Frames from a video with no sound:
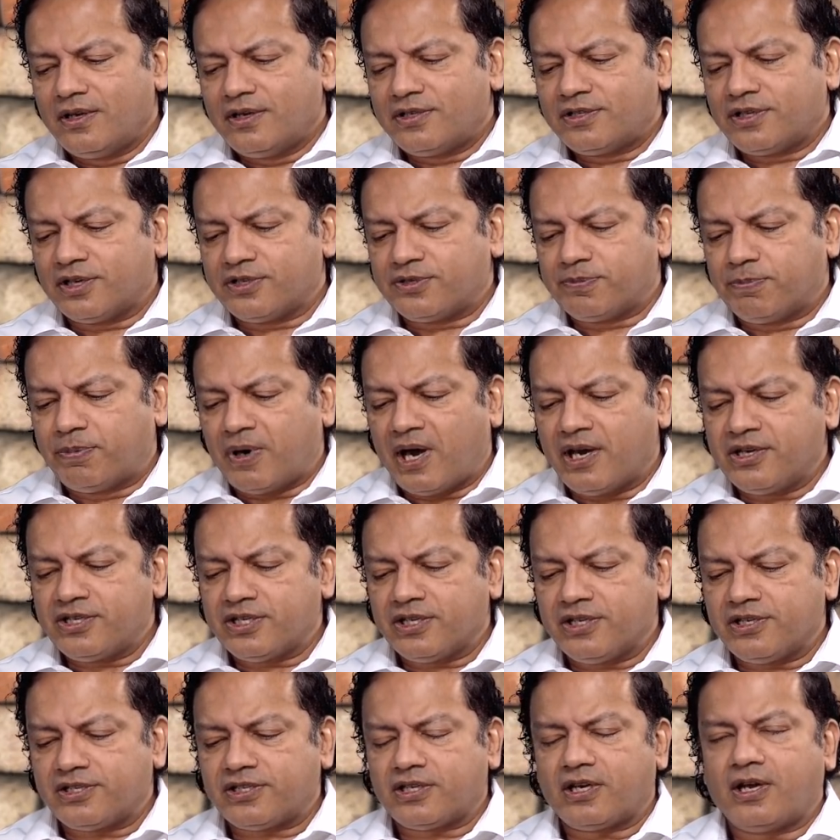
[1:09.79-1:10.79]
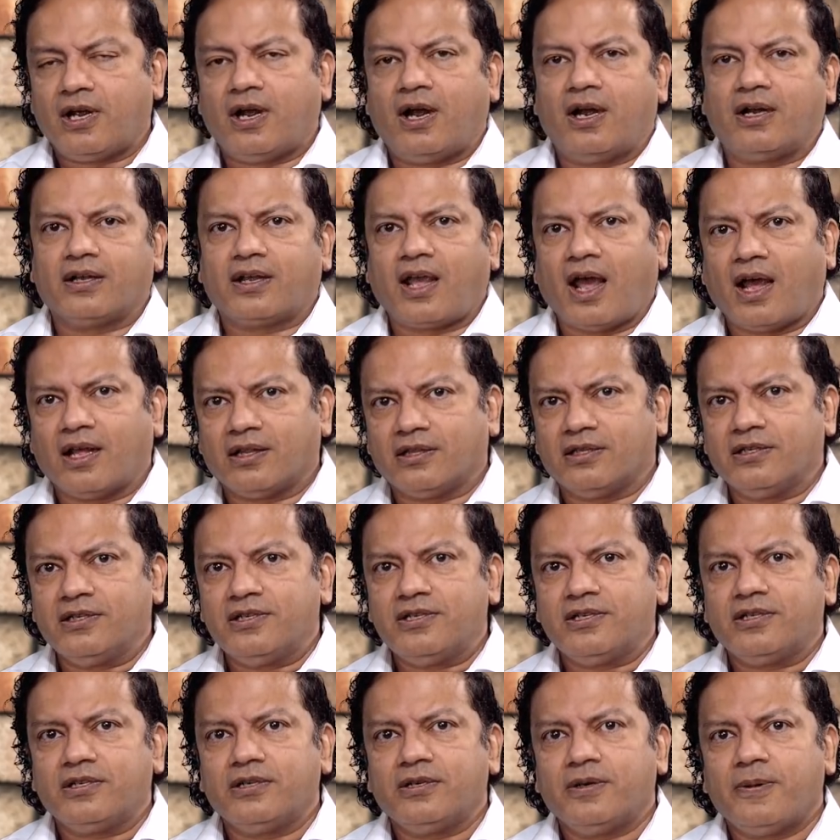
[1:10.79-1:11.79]
Such branches are
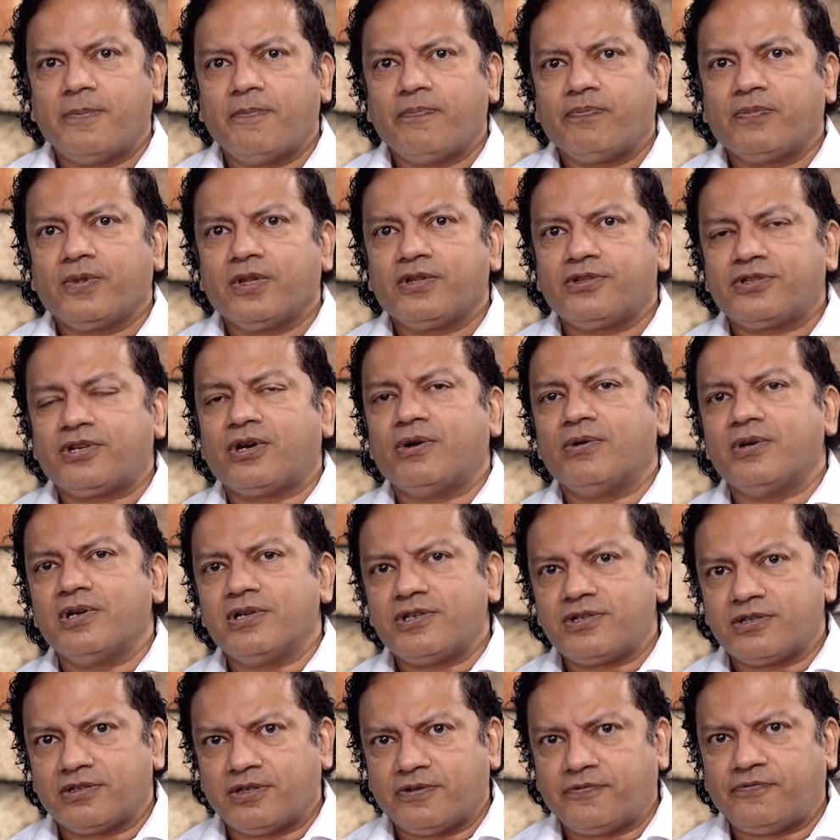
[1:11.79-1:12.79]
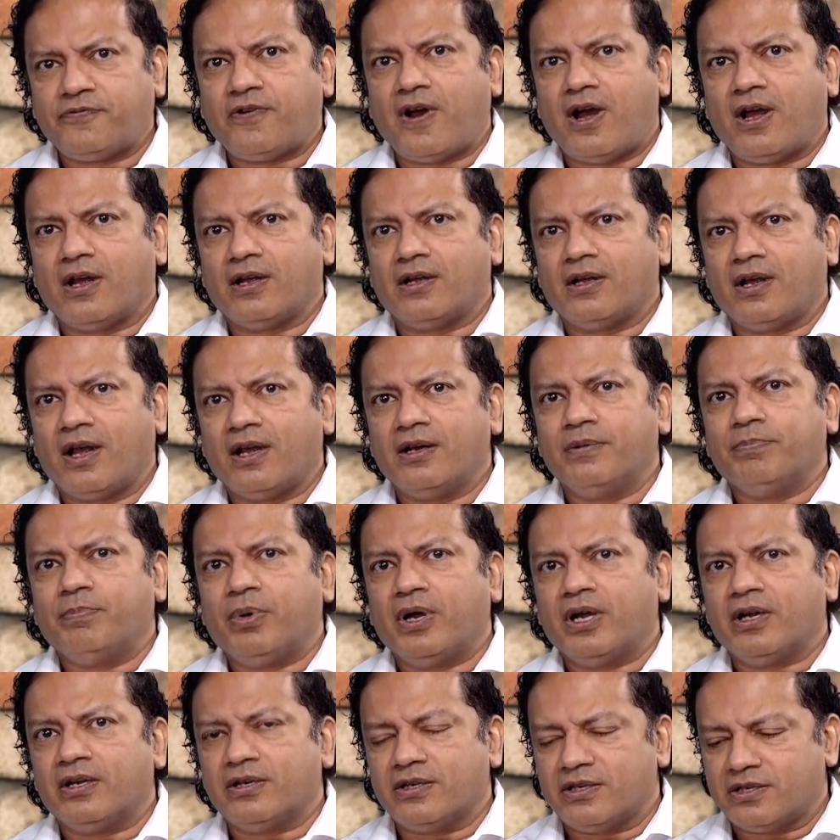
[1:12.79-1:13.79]
gathered, thrown into the fire and
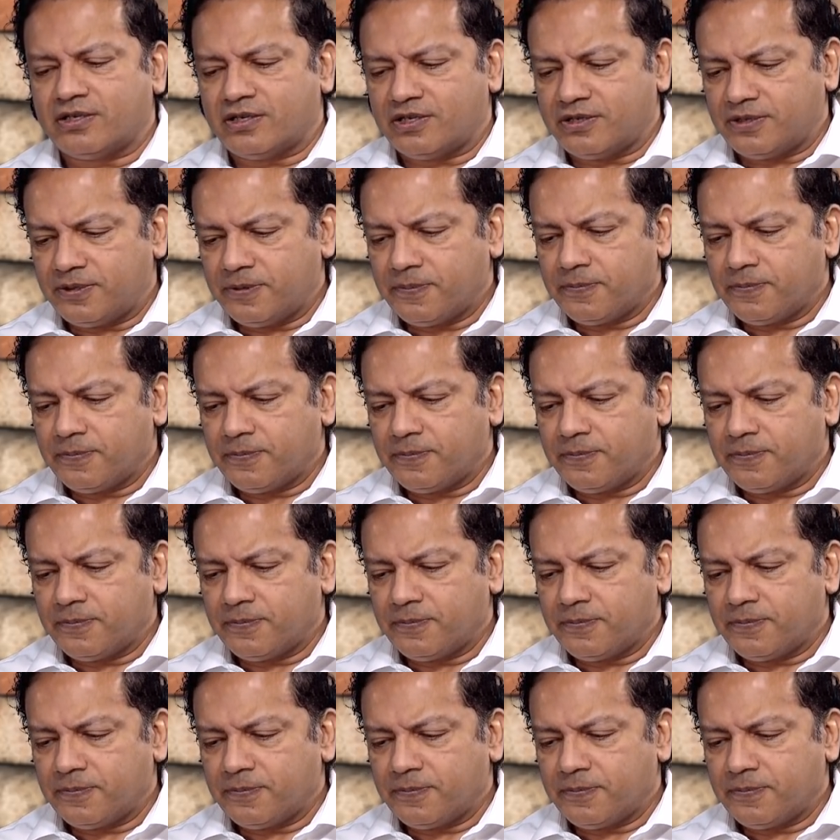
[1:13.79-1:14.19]
burned.